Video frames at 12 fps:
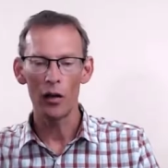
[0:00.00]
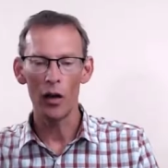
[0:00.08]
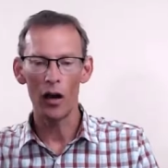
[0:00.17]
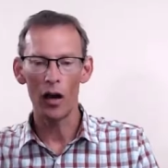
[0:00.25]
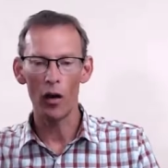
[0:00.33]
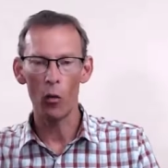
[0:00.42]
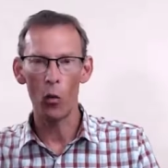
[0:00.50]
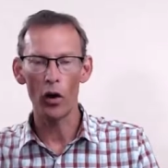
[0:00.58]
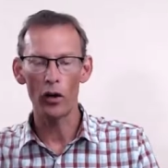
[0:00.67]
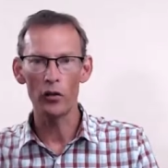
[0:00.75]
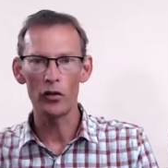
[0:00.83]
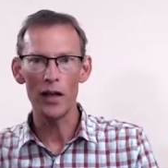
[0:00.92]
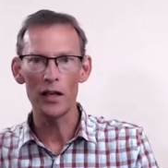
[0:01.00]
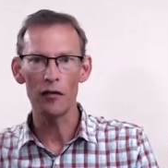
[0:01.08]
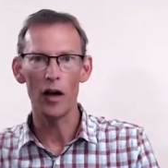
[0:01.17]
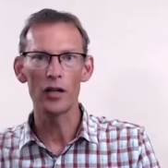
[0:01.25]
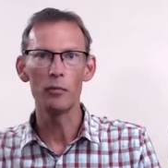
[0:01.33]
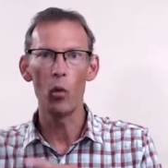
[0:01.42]
uh, what you tend to
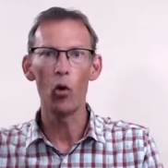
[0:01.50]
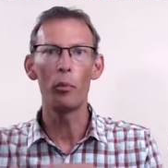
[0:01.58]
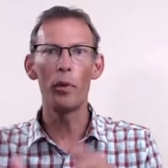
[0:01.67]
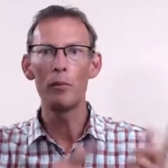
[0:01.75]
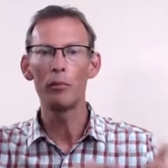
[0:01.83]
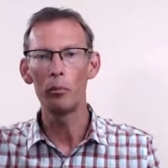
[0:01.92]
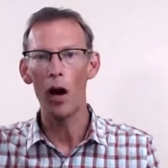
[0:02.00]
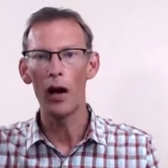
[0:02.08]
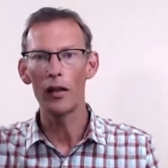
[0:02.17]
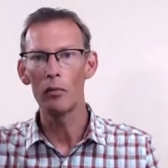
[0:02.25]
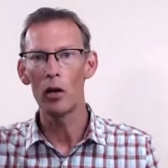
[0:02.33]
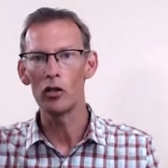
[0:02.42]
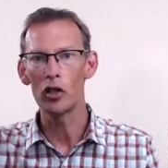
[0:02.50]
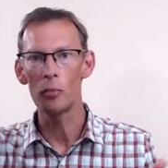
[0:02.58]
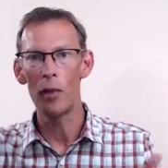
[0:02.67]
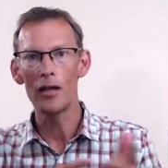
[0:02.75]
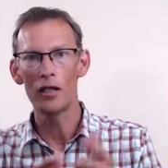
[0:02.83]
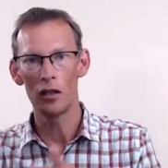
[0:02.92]
find is more people buy the most
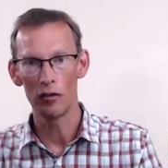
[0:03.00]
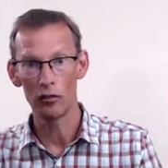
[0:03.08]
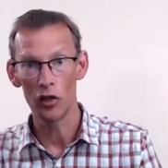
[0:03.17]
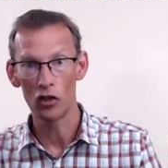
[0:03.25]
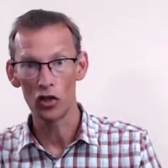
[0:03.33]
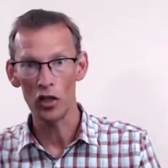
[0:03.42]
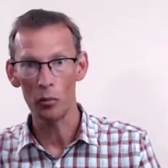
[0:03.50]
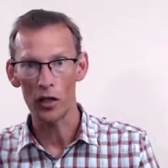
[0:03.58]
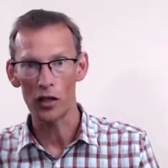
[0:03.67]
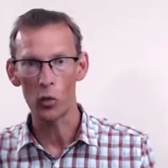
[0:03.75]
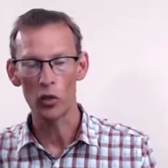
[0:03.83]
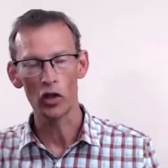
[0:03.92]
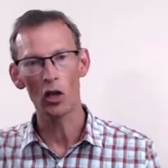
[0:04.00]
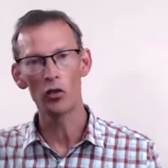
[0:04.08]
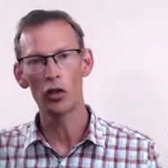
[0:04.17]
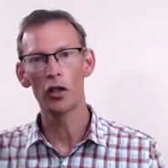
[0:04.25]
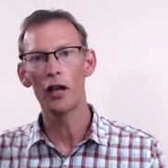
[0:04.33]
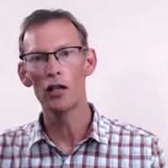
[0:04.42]
expensive than the cheapest, which goes
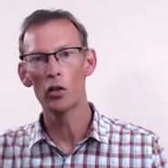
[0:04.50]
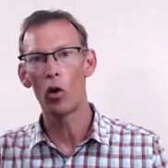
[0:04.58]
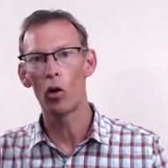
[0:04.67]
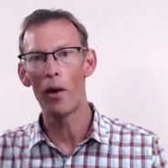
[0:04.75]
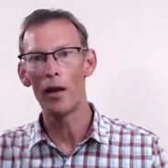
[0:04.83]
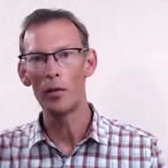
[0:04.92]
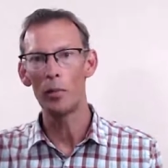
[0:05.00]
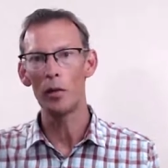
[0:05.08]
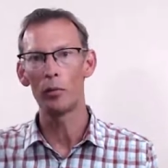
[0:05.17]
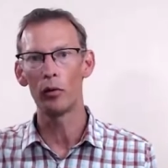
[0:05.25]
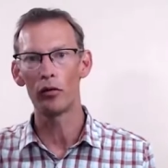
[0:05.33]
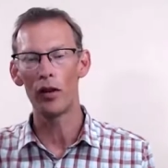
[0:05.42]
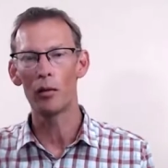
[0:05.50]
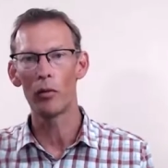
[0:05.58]
against what many people think.